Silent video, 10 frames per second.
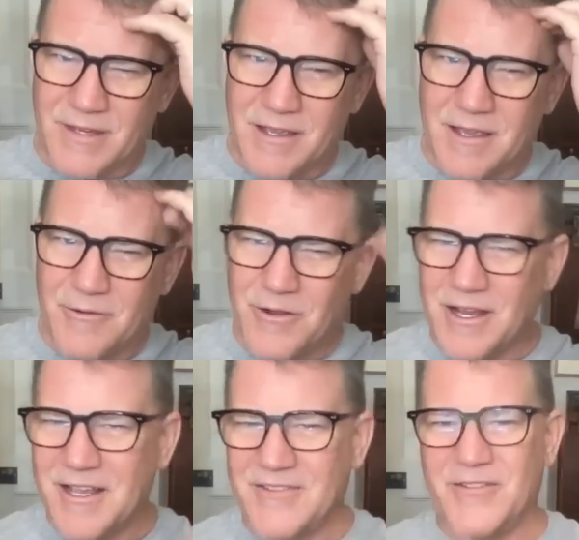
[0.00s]

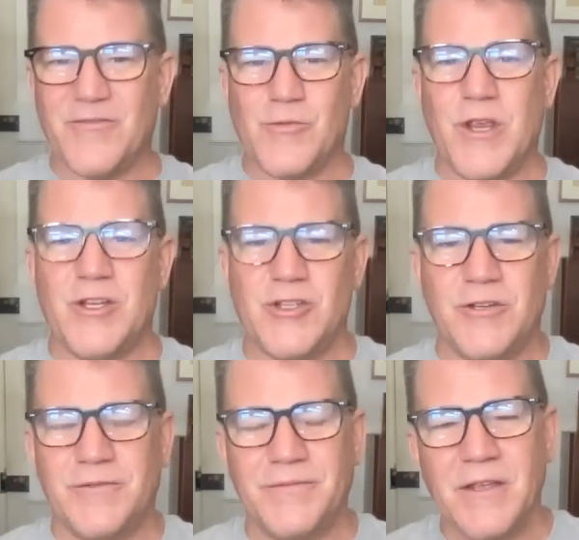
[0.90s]
What kind of
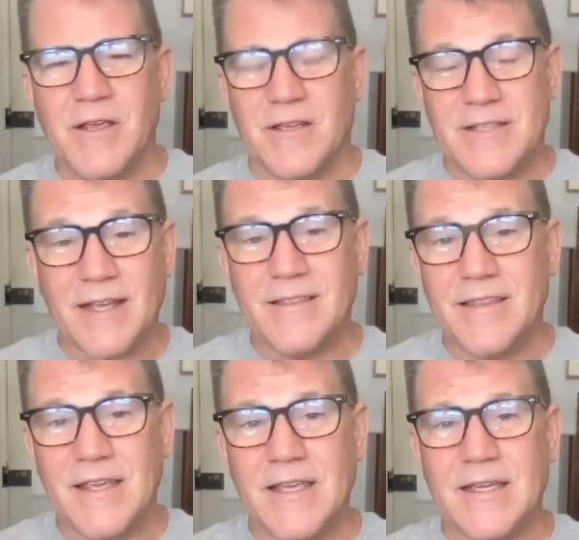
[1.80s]
information? Second
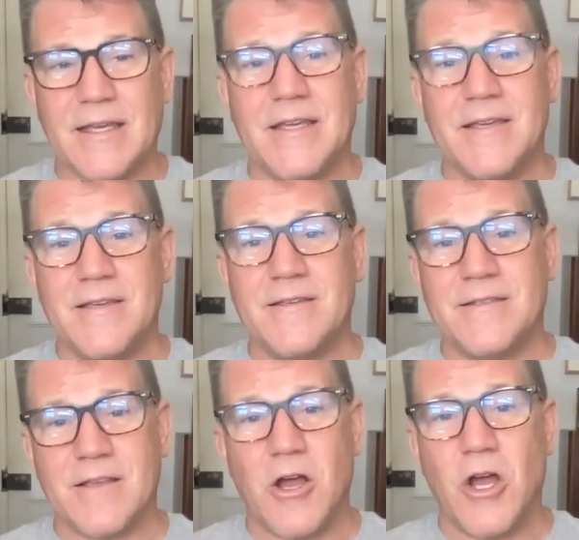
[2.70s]
thing
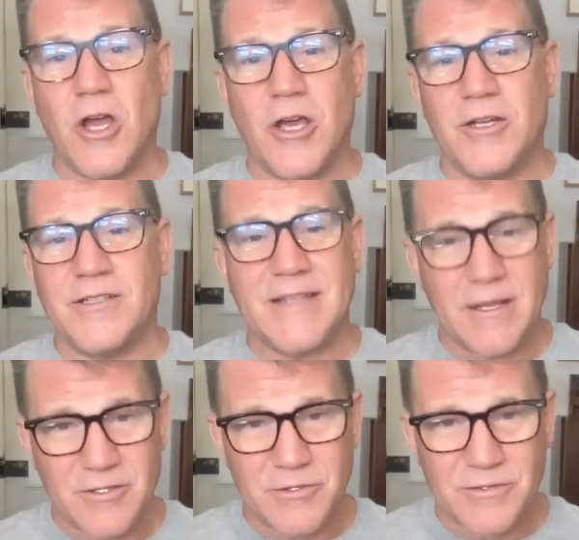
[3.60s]
is on
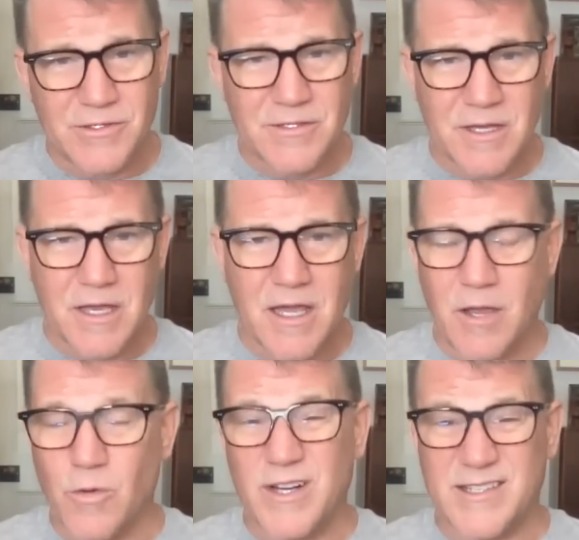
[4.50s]
Santos.
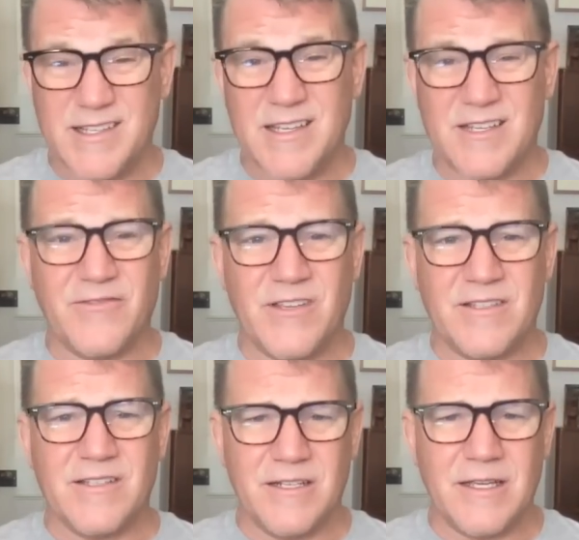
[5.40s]
I want to see if
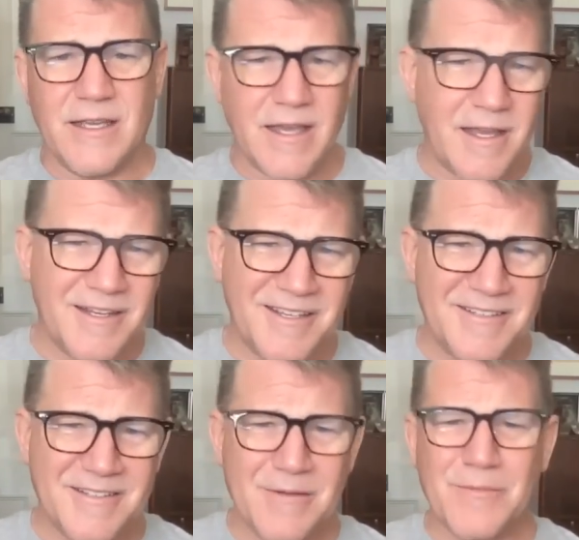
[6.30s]
he's going to get
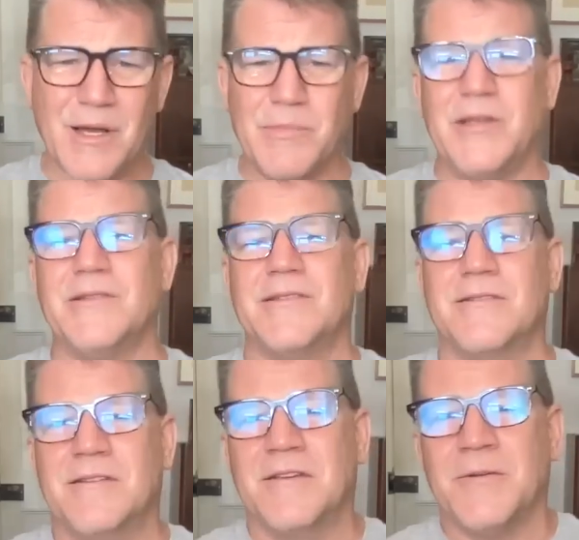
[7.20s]
his
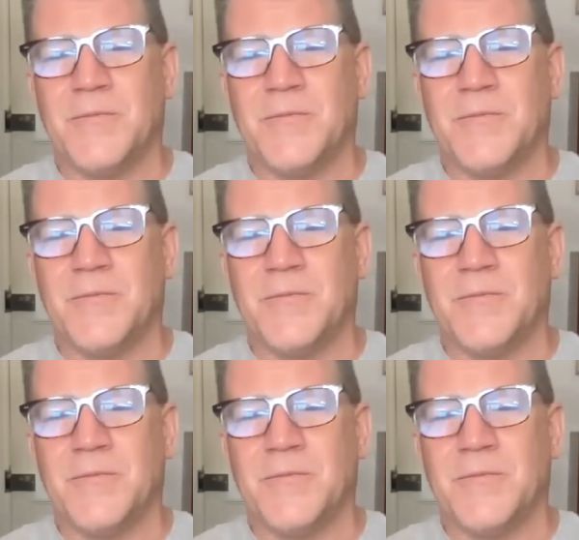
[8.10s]
comeuppance.